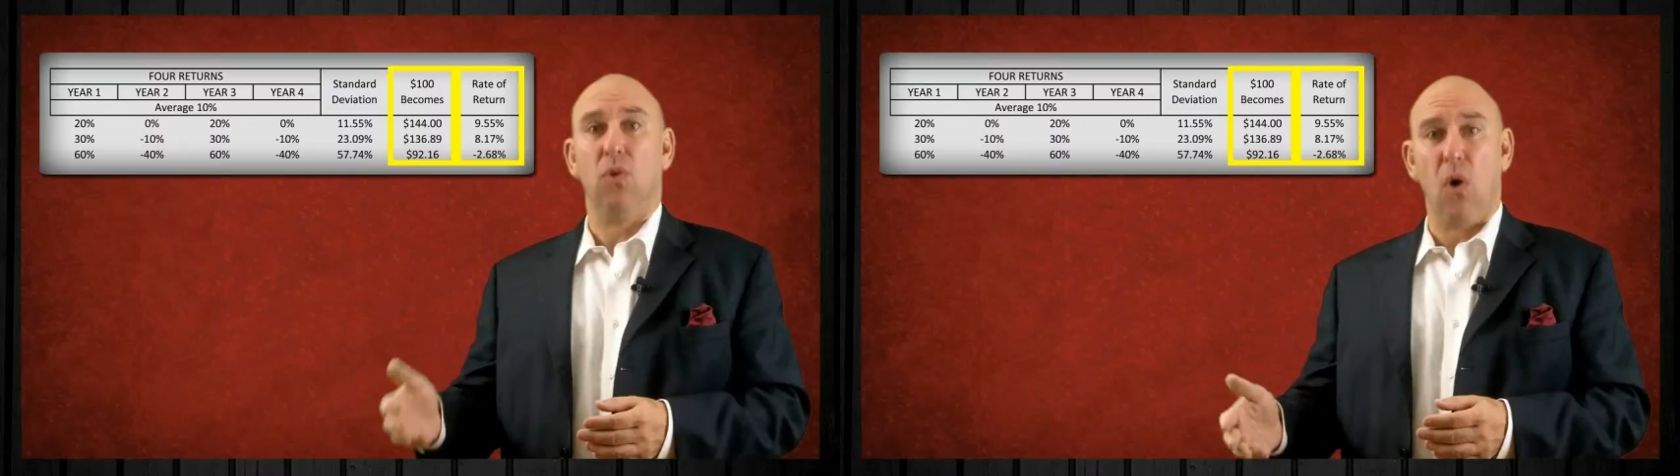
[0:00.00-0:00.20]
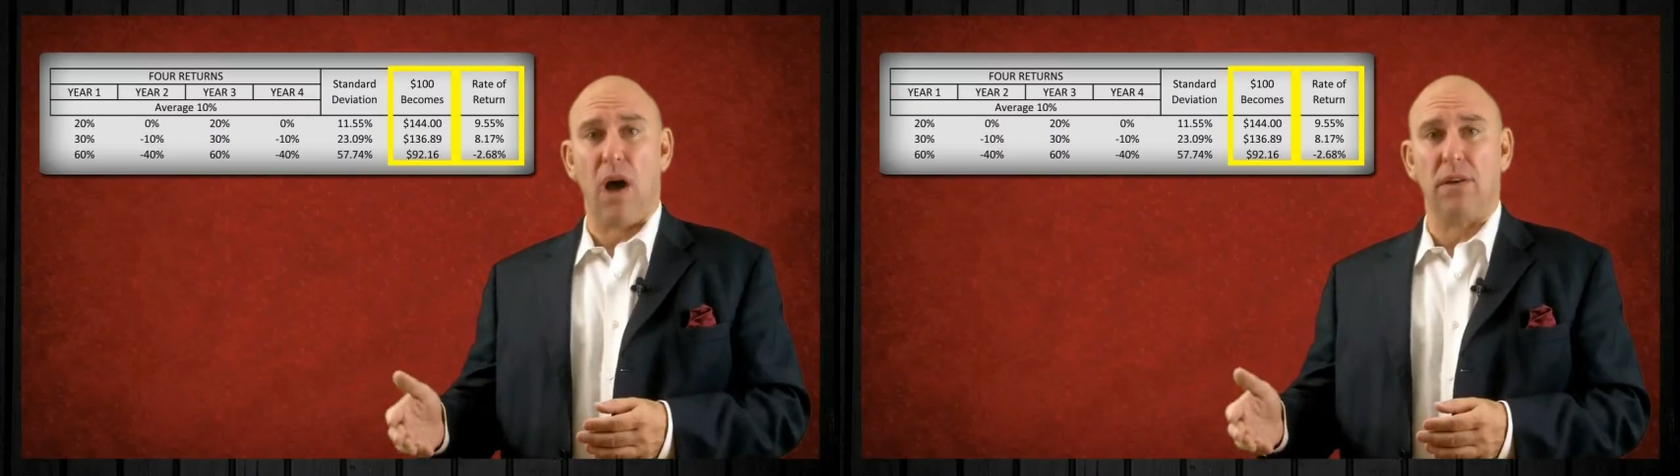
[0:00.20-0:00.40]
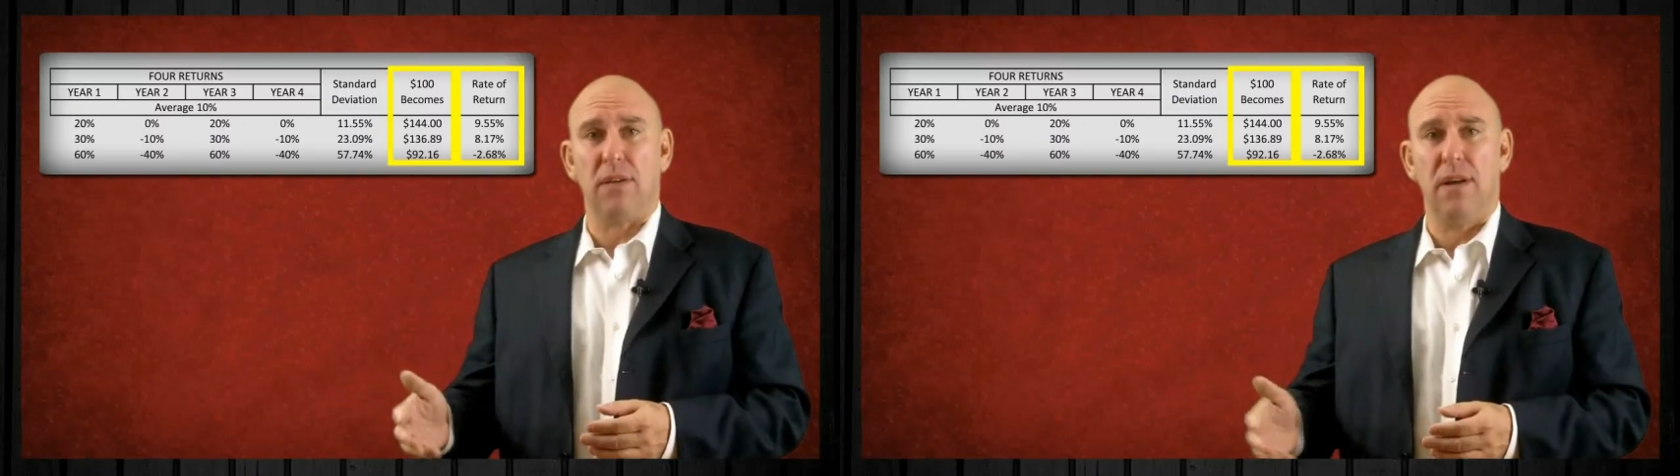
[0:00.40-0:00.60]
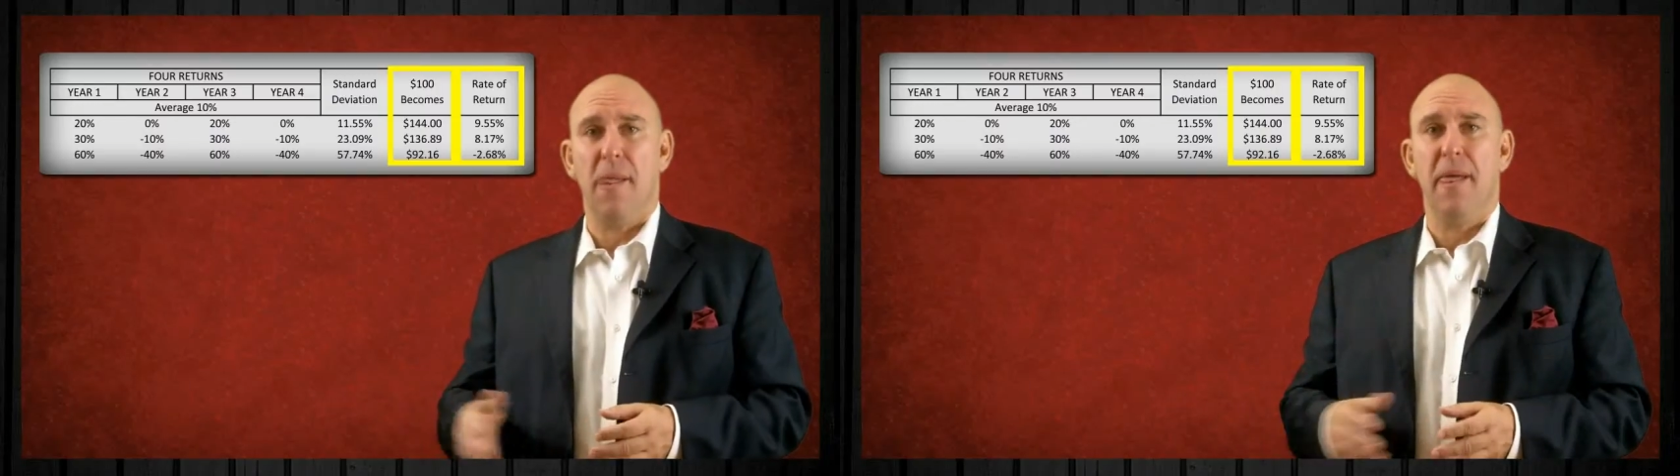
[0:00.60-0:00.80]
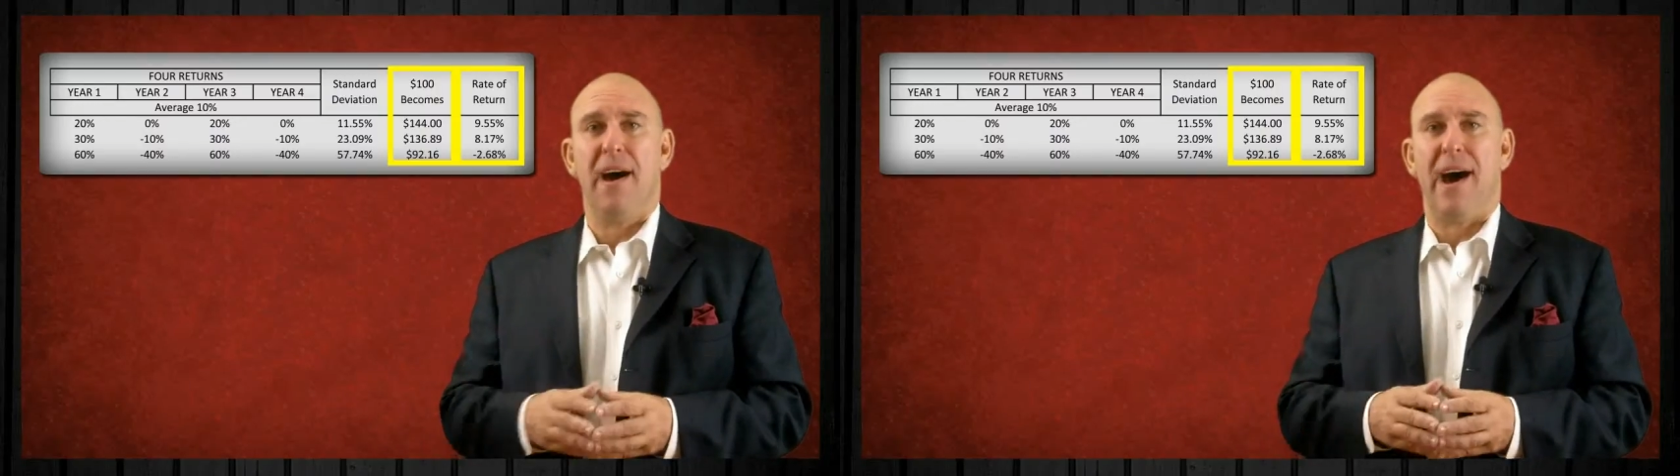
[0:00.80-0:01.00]
loss
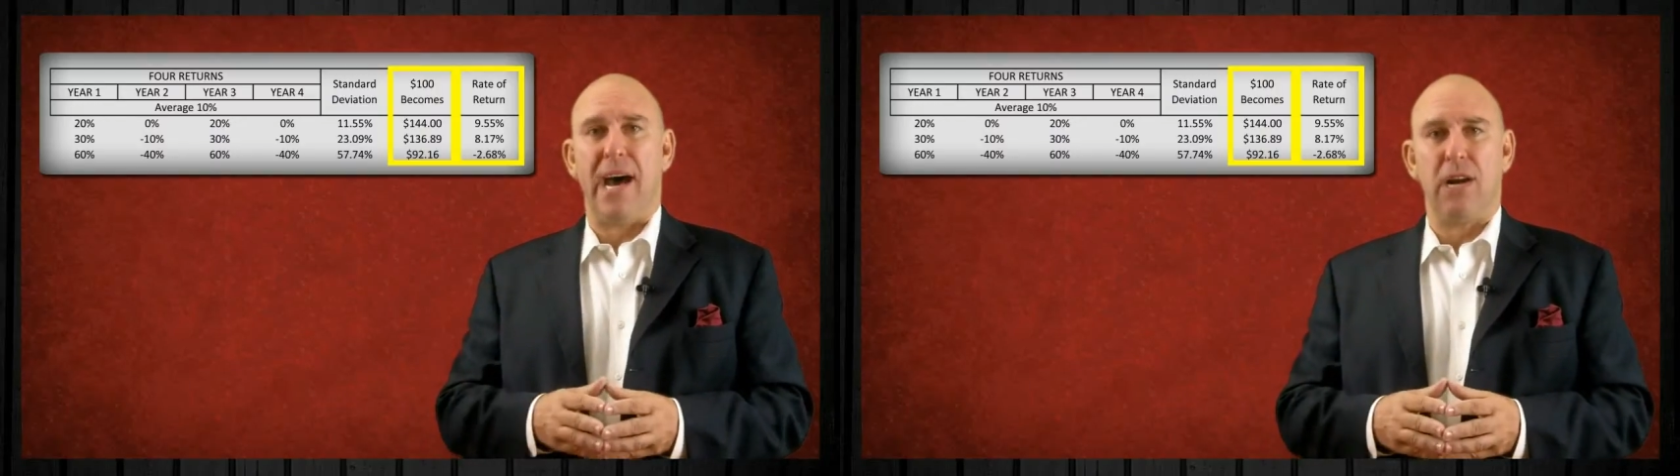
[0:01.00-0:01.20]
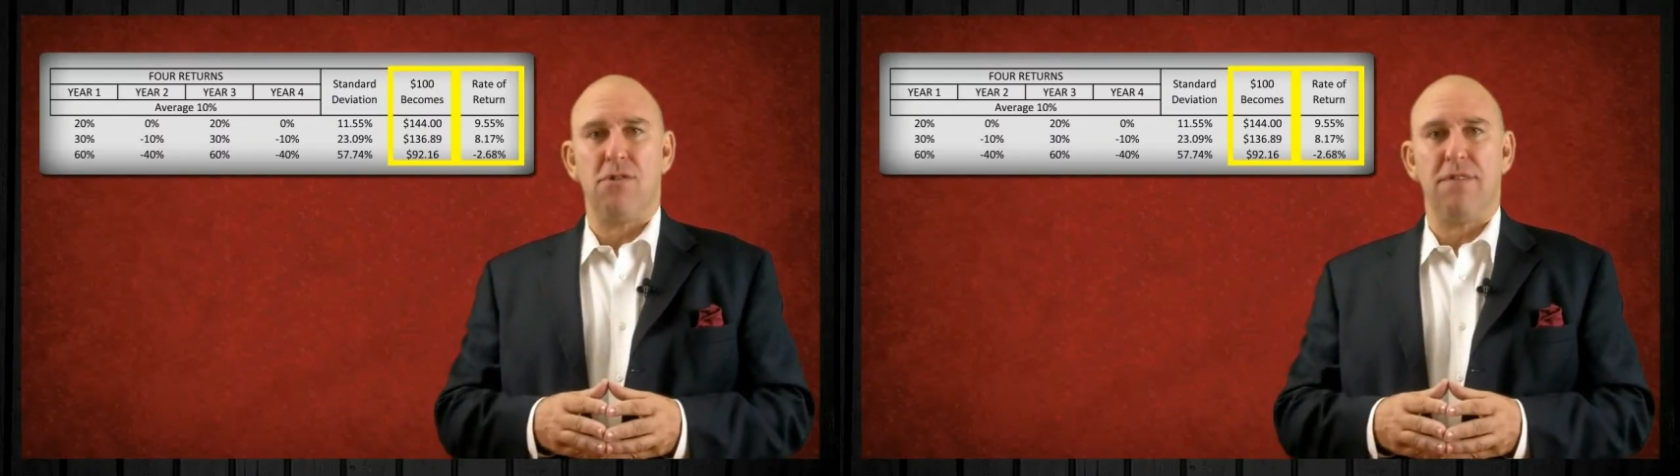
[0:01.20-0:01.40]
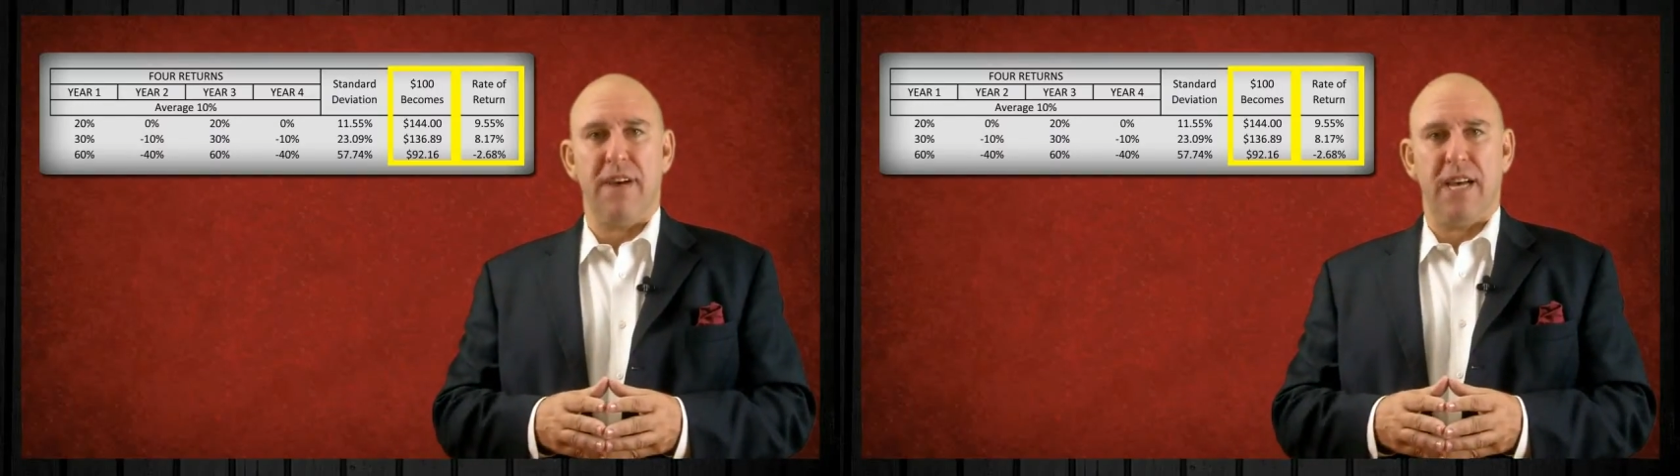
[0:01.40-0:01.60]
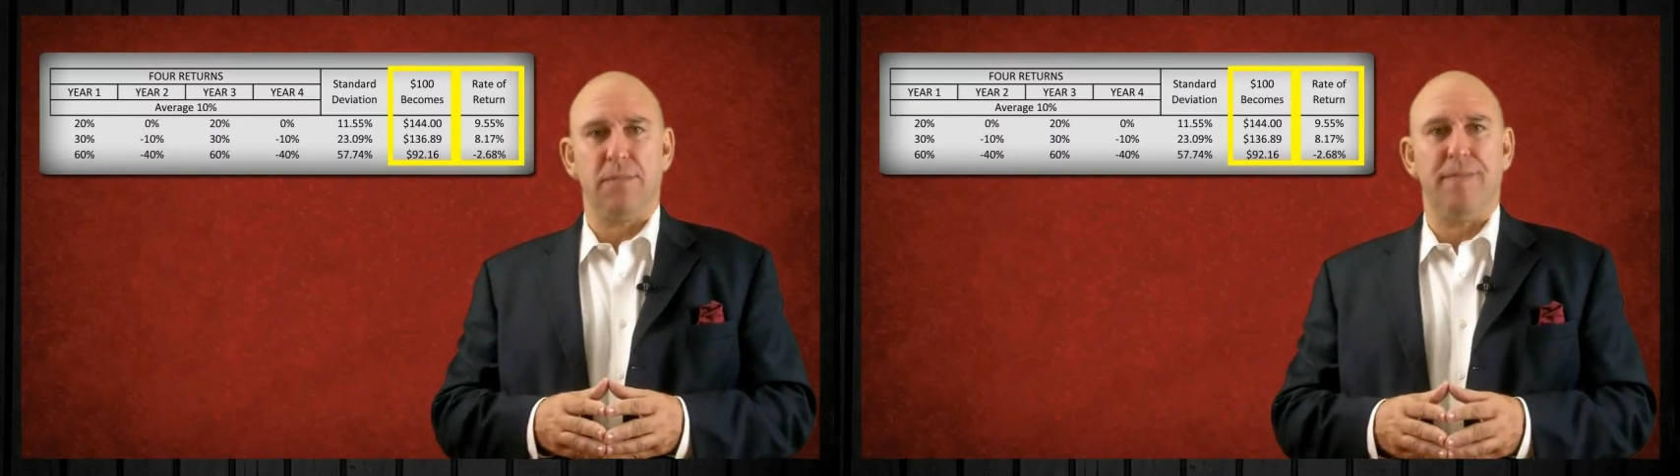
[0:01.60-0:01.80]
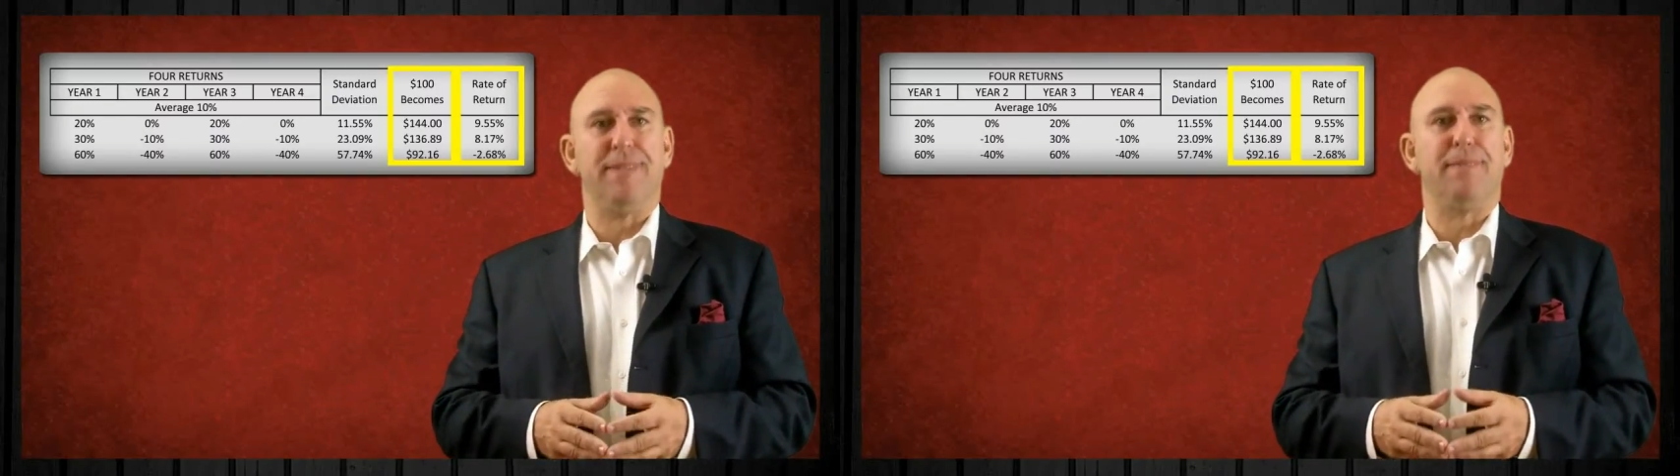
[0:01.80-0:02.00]
on our
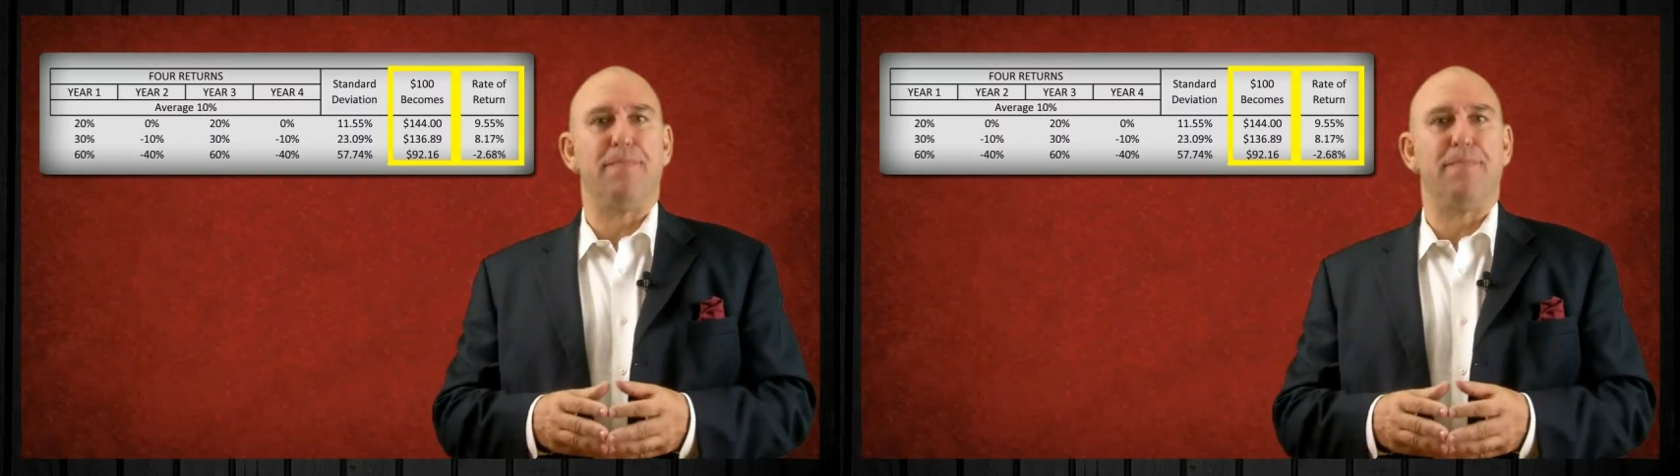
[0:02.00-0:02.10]
investment,